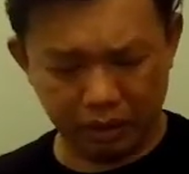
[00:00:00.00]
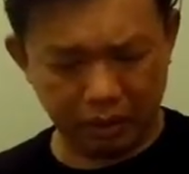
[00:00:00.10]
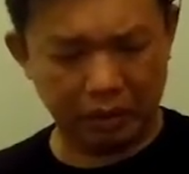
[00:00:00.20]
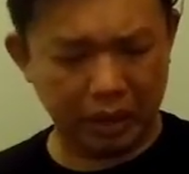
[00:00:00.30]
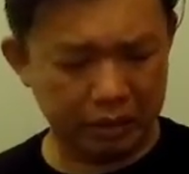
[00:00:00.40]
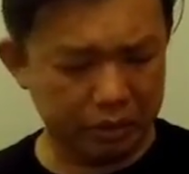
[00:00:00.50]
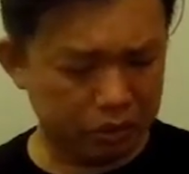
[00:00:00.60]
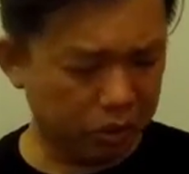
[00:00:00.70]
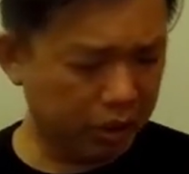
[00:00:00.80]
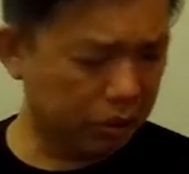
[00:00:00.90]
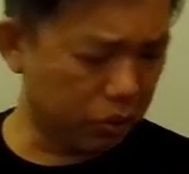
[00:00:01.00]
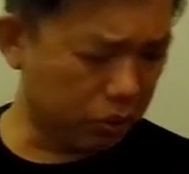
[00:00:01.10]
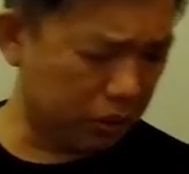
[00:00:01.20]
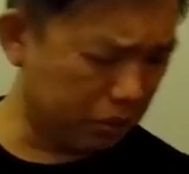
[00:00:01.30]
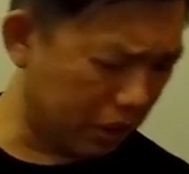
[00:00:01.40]
It can surely to
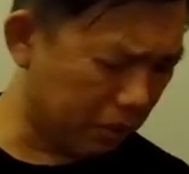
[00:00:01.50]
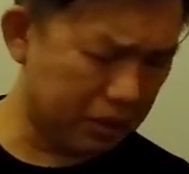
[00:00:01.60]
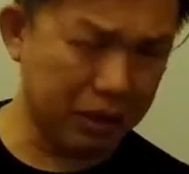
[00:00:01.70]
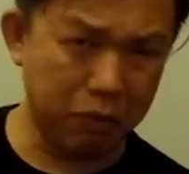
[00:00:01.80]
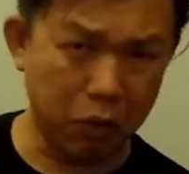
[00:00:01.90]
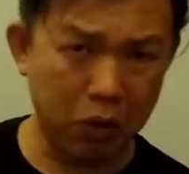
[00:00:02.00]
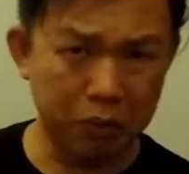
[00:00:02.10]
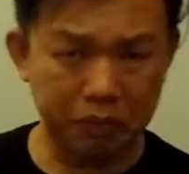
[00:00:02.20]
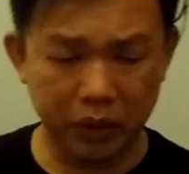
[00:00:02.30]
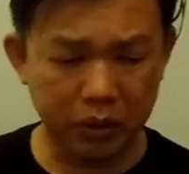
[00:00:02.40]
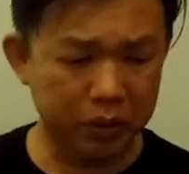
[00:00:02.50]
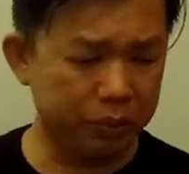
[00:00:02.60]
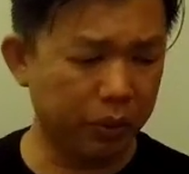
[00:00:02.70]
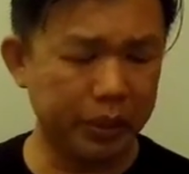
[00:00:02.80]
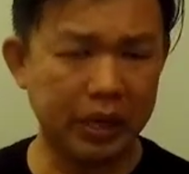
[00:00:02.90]
keep myself warm, you know,
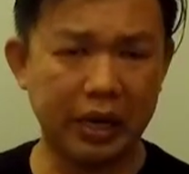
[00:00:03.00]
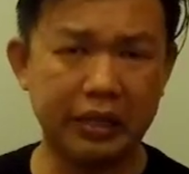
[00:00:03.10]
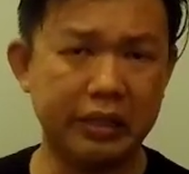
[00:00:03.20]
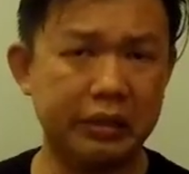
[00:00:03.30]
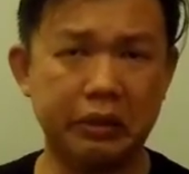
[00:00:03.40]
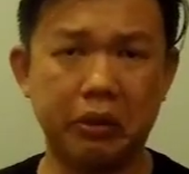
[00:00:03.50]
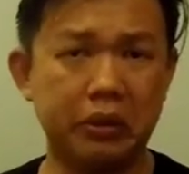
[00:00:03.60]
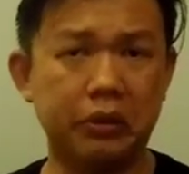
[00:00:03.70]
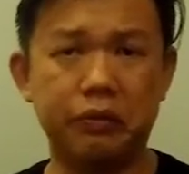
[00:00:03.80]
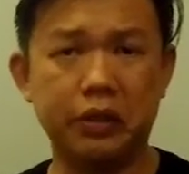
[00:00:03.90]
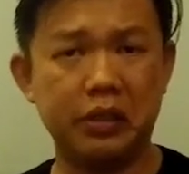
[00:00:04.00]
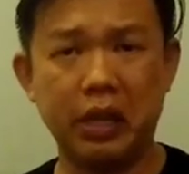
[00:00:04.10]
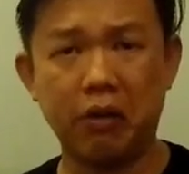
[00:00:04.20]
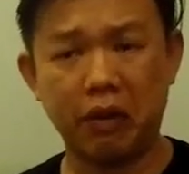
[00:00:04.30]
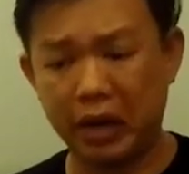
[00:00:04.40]
probably either on the first day
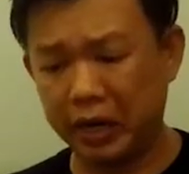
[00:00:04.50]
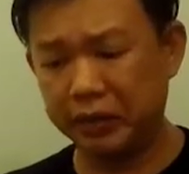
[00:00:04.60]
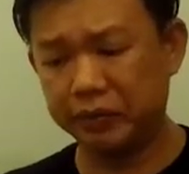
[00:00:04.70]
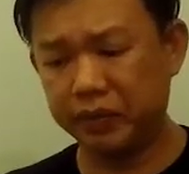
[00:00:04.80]
of hike.